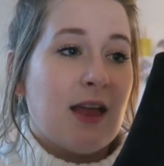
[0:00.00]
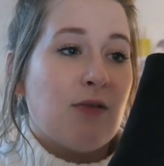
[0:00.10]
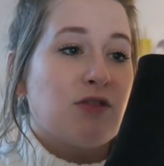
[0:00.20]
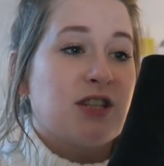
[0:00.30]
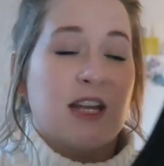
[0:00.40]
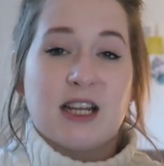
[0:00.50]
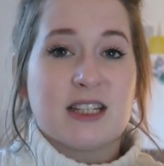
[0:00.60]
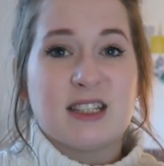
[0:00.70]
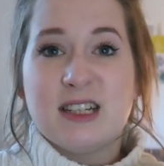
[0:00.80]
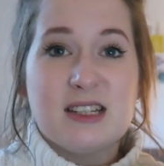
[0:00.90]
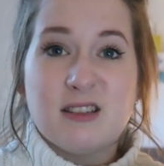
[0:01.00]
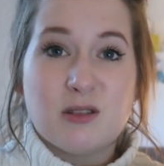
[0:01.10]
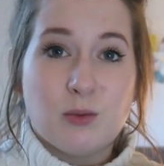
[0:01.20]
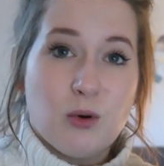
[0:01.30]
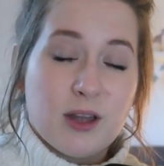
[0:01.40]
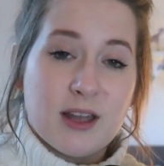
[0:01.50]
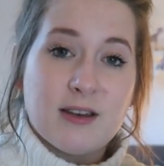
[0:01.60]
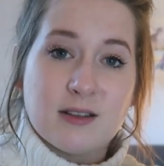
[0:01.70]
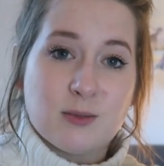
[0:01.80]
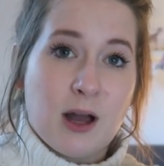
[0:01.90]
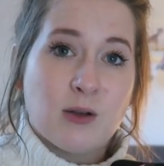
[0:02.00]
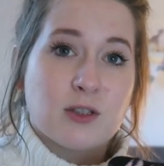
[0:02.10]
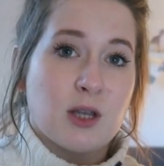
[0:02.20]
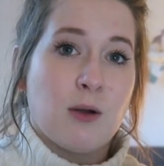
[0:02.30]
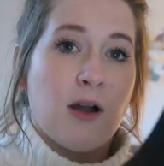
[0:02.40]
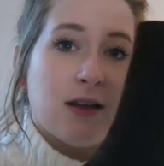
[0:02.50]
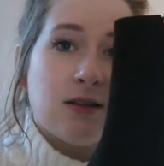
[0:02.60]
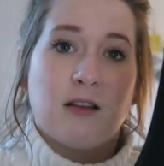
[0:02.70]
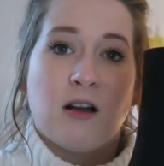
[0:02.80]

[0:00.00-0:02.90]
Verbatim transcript: they're ridiculously easy to walk in as well, so I can